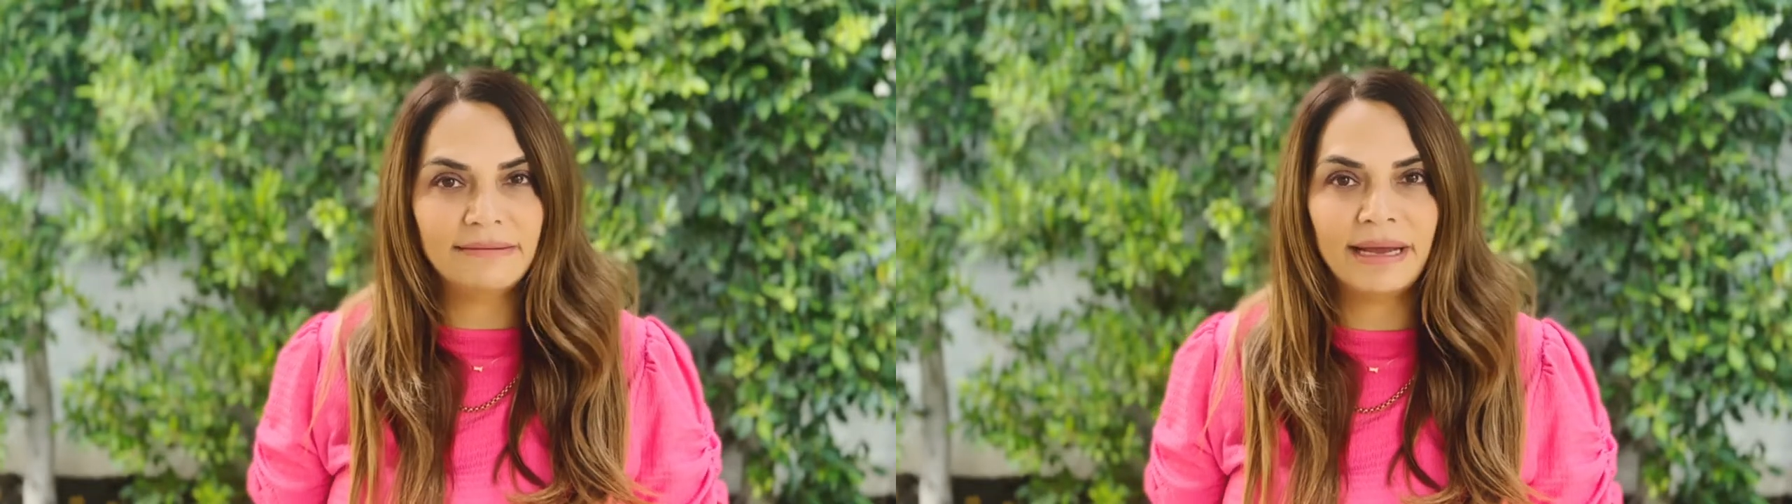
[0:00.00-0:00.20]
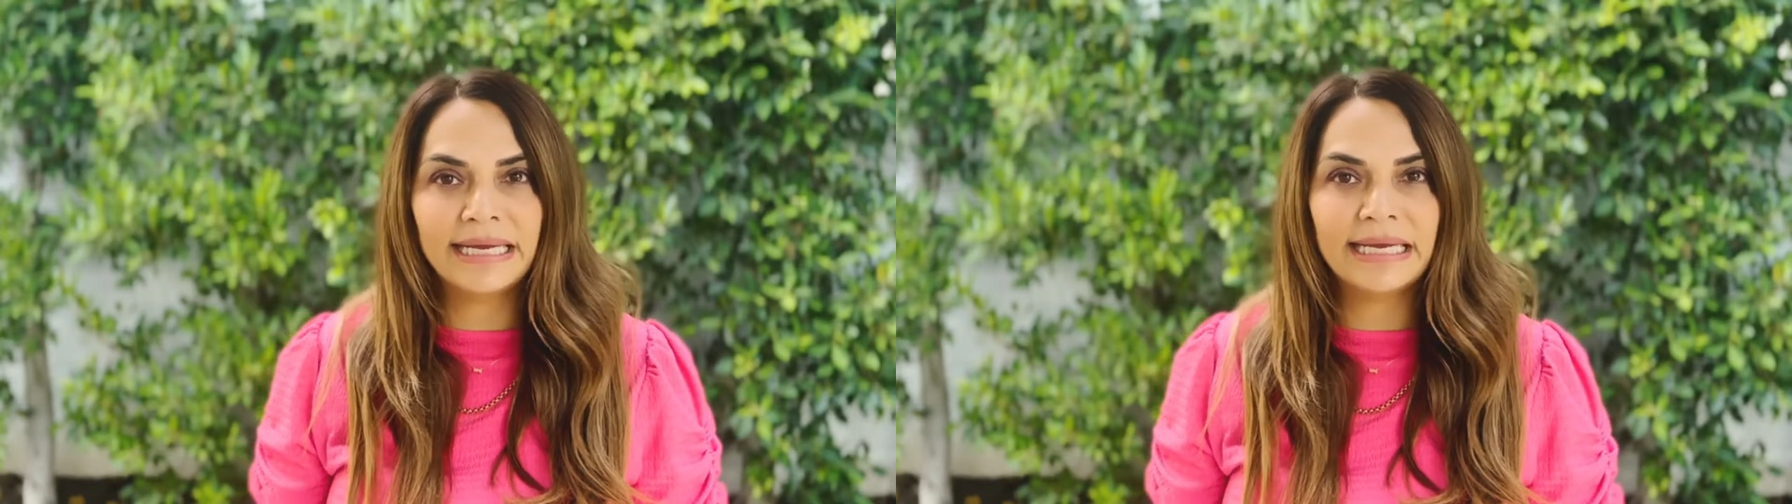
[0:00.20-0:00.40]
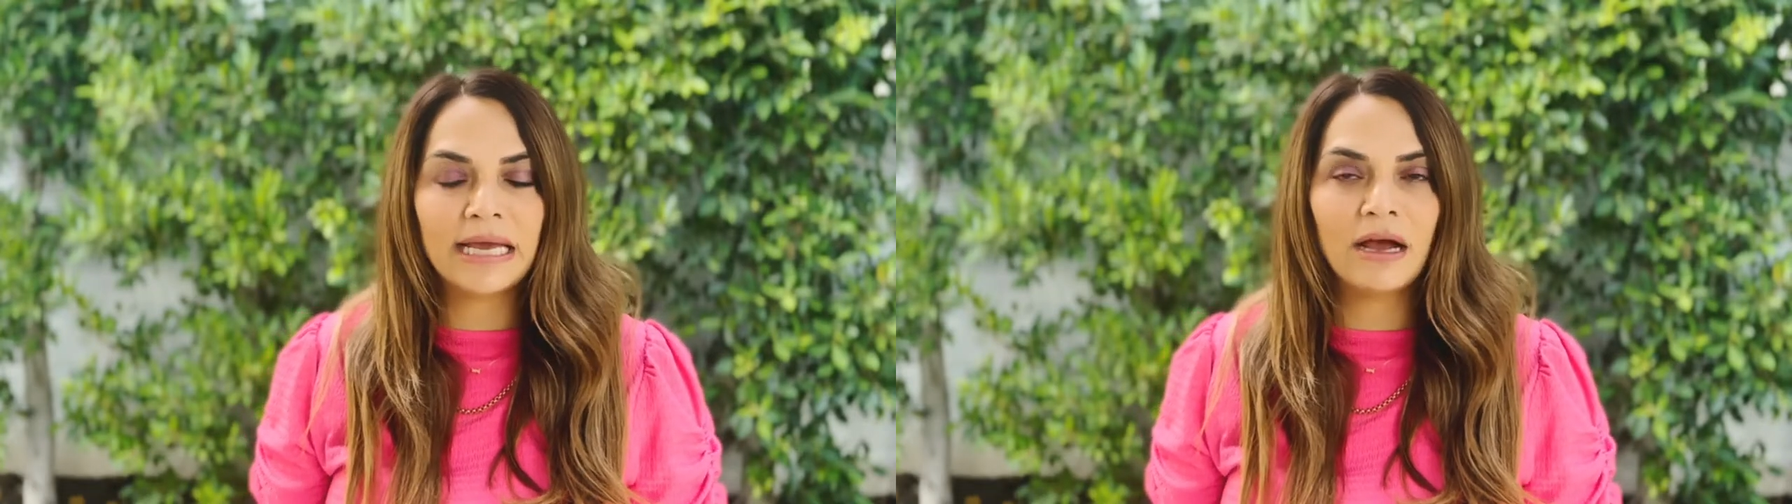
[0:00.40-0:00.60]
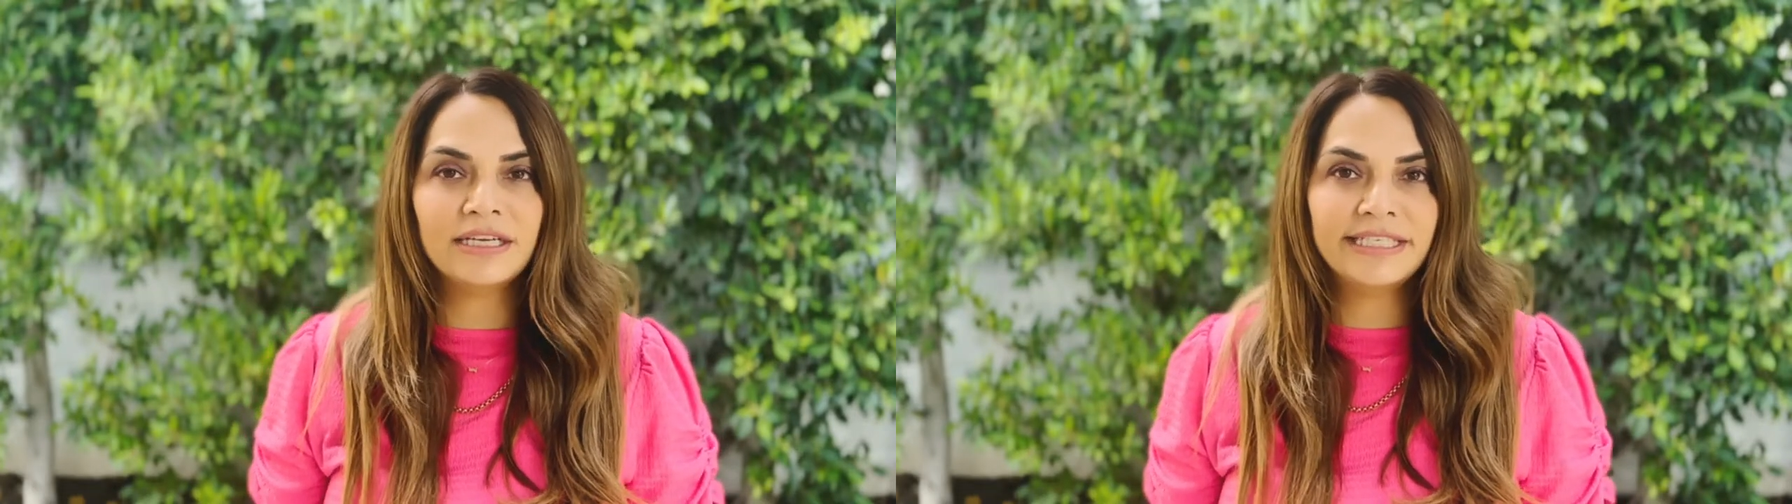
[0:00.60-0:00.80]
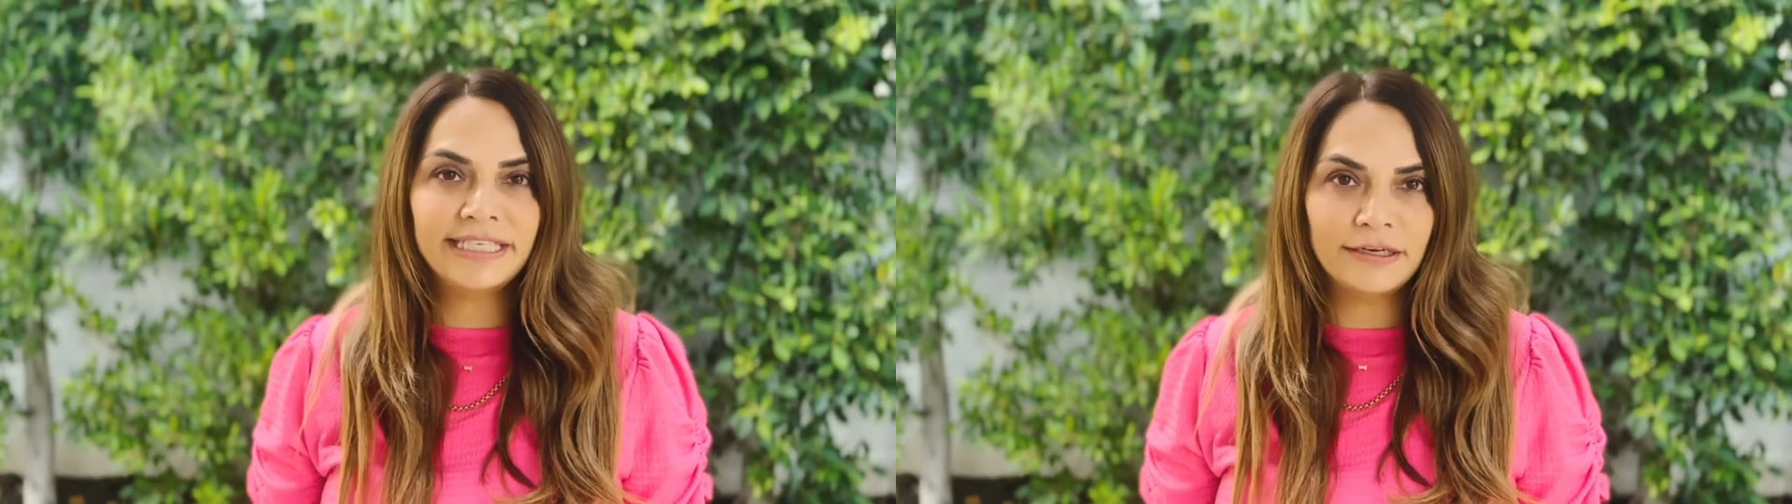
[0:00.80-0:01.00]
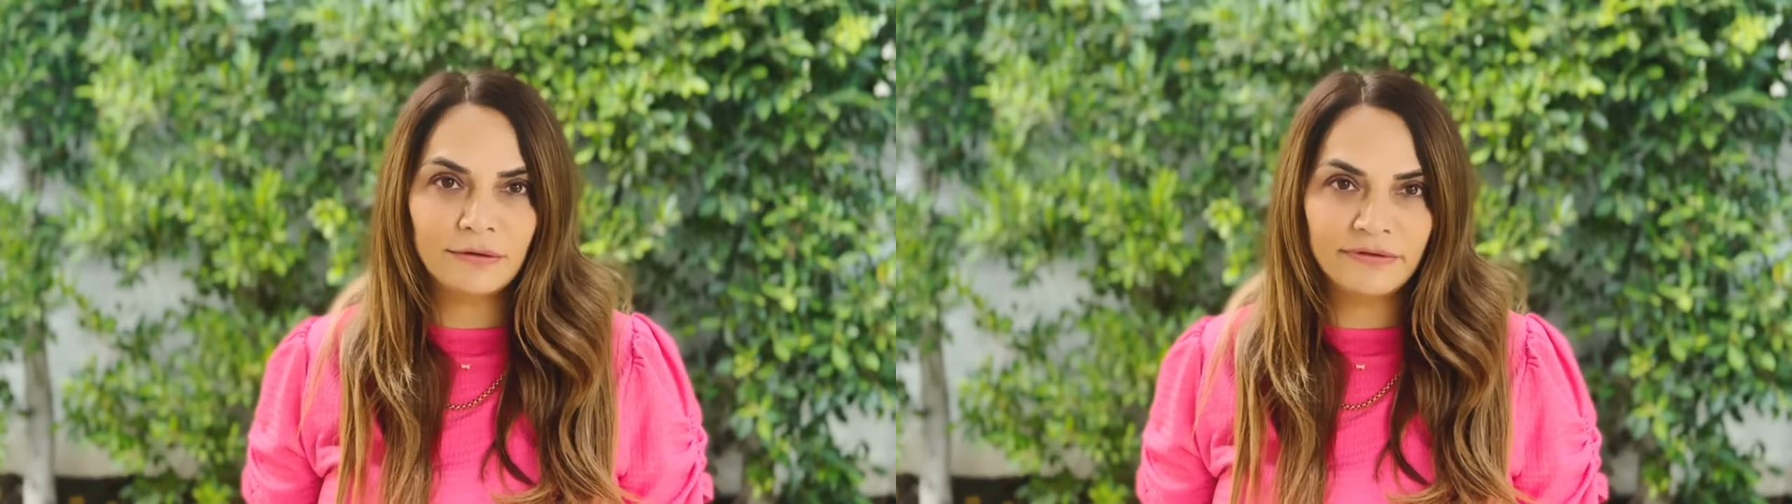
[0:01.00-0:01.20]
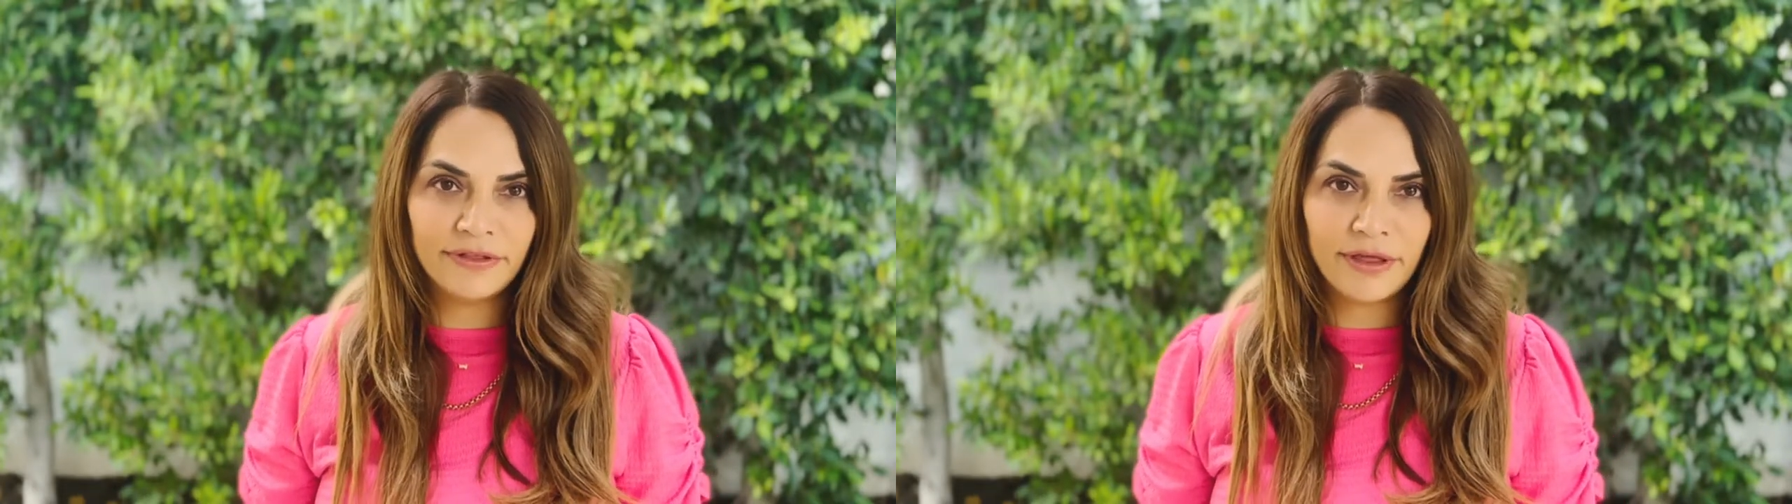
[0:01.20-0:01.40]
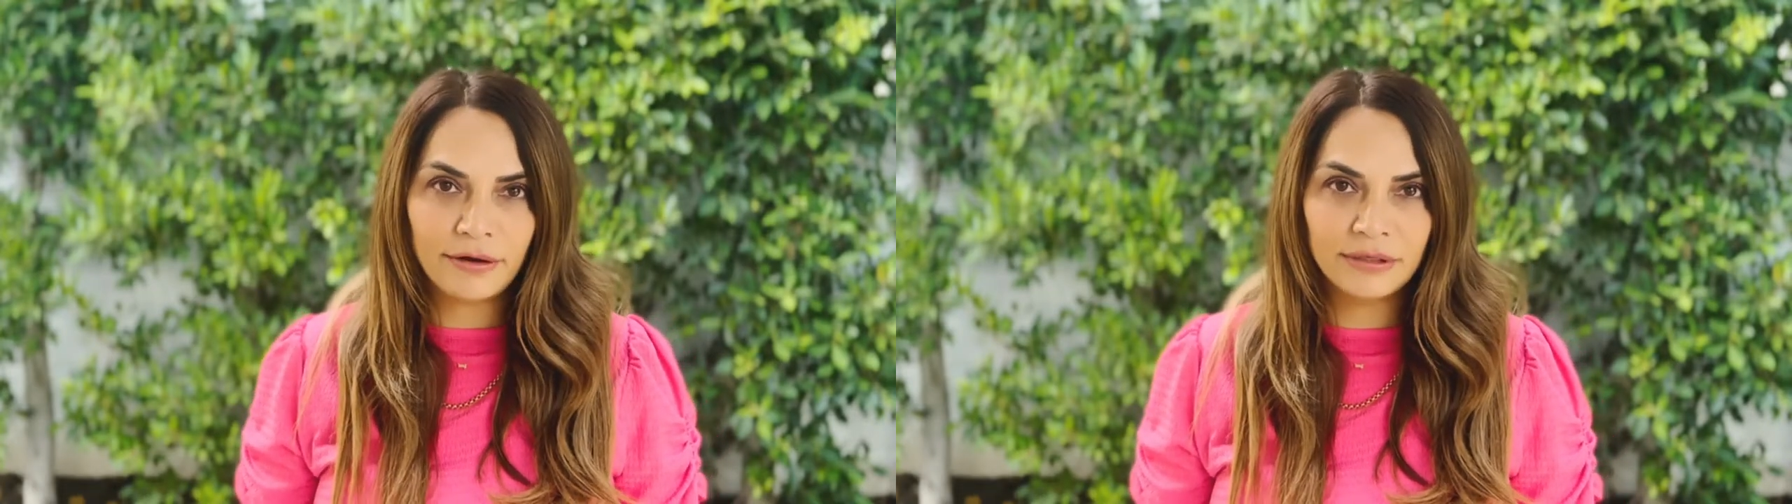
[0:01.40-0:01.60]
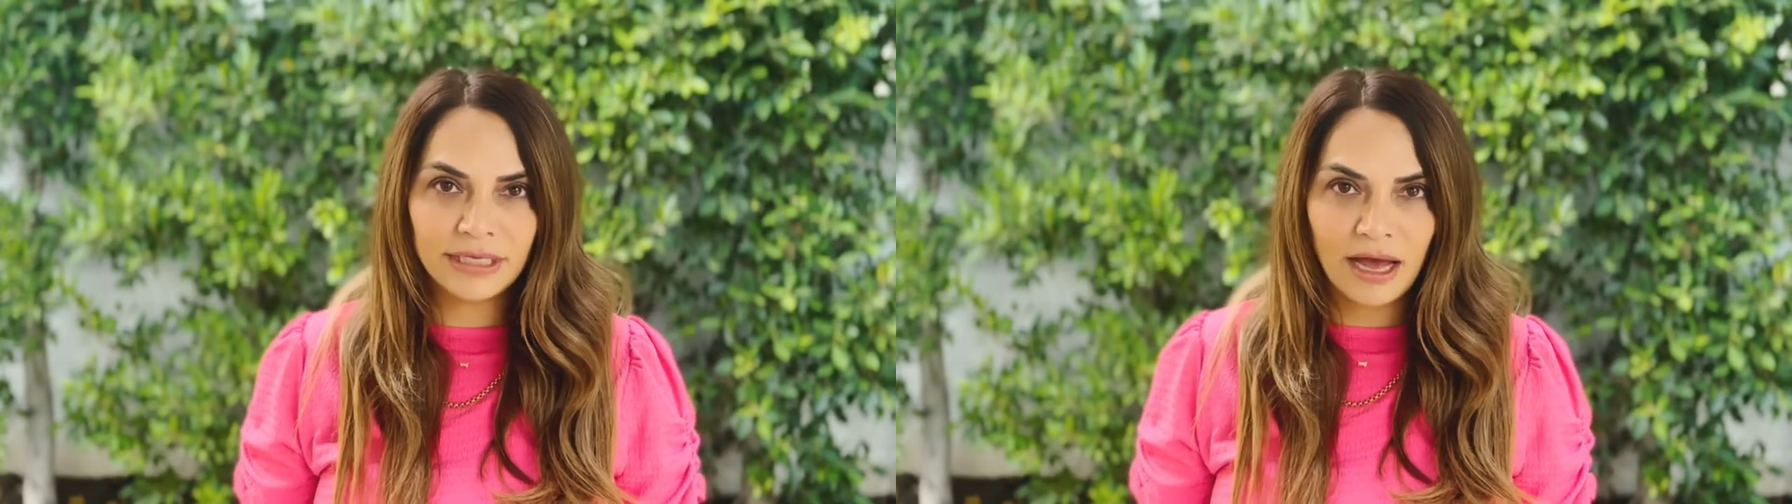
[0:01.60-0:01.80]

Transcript: making it ideal for those that